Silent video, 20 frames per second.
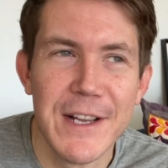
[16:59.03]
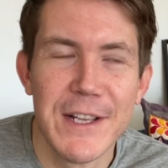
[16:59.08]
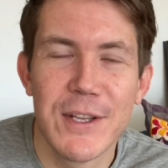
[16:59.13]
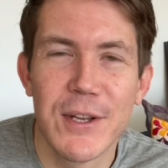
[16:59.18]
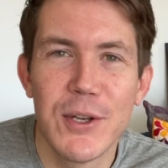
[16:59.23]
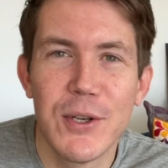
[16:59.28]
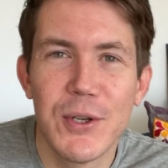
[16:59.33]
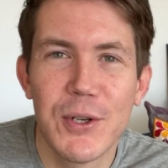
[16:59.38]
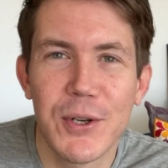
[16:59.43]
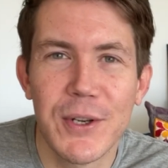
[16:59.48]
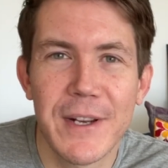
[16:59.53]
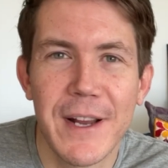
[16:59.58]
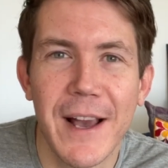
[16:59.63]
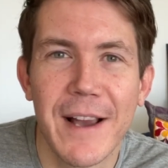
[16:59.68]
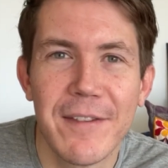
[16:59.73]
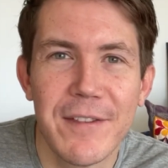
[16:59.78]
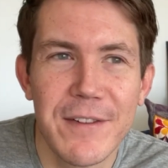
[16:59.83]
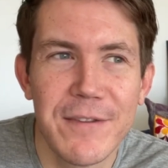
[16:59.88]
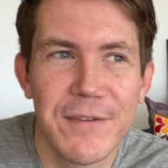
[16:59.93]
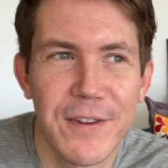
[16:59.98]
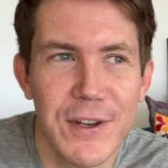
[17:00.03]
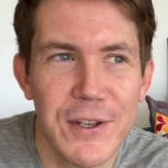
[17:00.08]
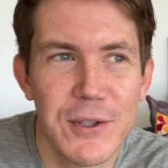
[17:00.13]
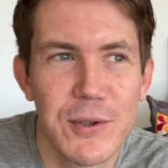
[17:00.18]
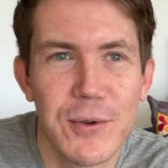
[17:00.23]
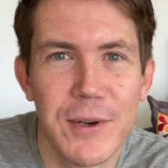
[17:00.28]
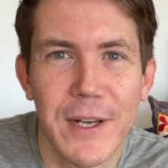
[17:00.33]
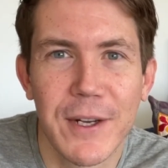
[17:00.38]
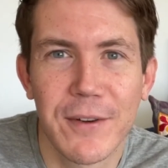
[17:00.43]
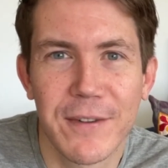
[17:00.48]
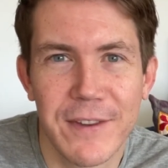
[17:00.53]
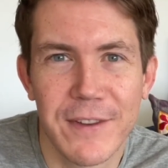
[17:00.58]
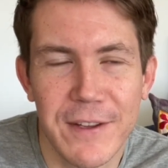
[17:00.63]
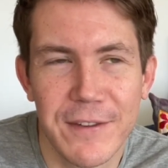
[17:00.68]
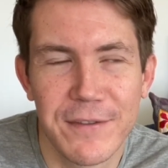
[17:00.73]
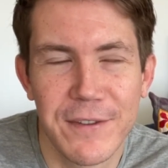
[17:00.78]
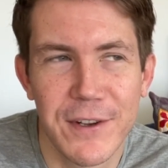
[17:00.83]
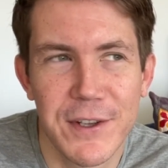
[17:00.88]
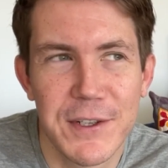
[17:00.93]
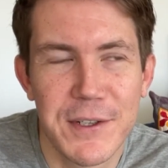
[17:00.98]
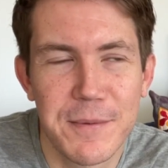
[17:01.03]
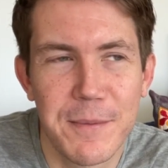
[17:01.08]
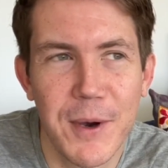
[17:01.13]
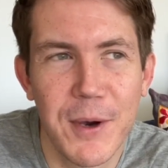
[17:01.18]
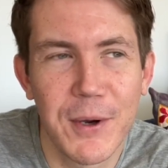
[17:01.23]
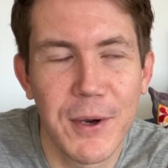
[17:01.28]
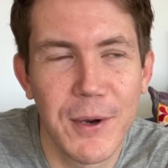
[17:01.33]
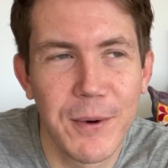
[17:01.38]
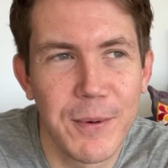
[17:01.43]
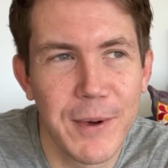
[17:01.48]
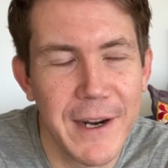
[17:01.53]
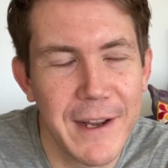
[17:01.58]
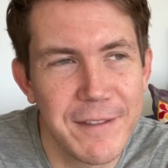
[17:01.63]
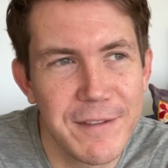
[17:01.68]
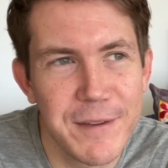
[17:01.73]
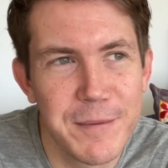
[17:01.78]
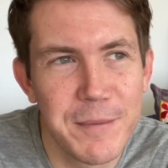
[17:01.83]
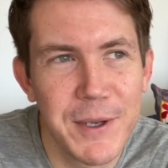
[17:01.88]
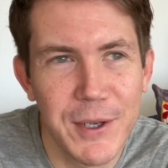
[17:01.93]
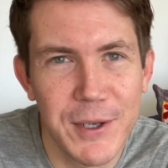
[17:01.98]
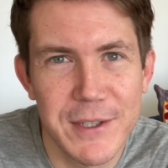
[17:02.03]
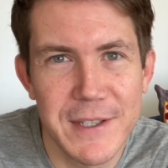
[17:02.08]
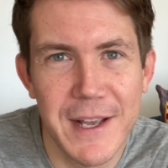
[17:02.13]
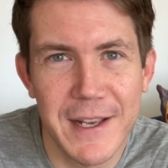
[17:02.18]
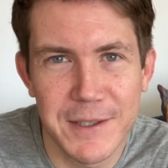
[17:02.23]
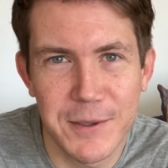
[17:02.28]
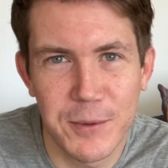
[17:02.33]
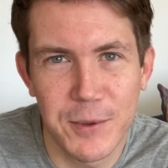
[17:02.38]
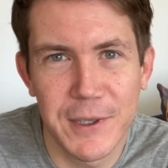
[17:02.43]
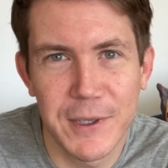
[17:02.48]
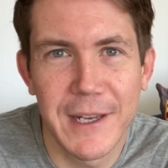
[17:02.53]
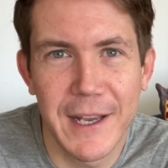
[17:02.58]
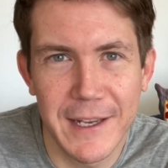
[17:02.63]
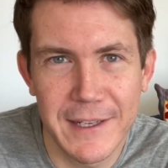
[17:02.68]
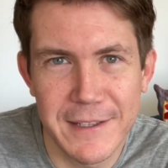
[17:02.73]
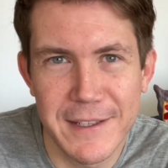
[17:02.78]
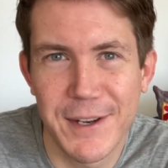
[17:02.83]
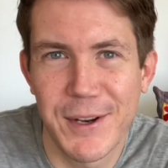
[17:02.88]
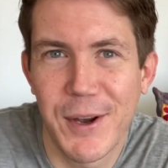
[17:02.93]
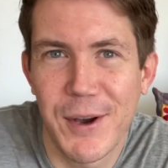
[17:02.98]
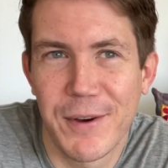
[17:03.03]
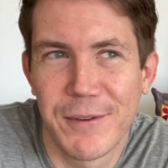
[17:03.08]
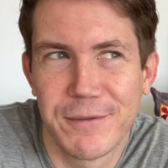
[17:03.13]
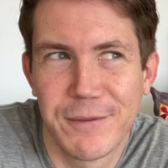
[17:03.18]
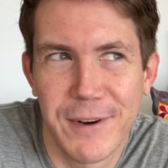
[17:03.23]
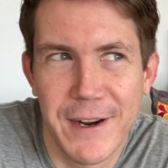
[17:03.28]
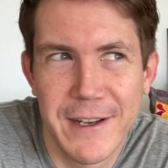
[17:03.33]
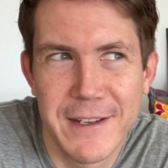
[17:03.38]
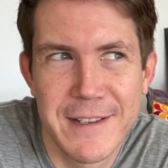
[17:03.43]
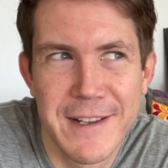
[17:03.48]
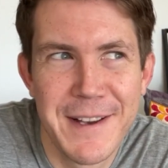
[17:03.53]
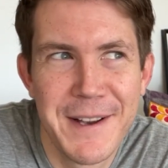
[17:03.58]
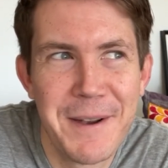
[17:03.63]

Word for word: So you shouldn't have the first drink or the first smoke or whatever, because that's what kicks it off, right?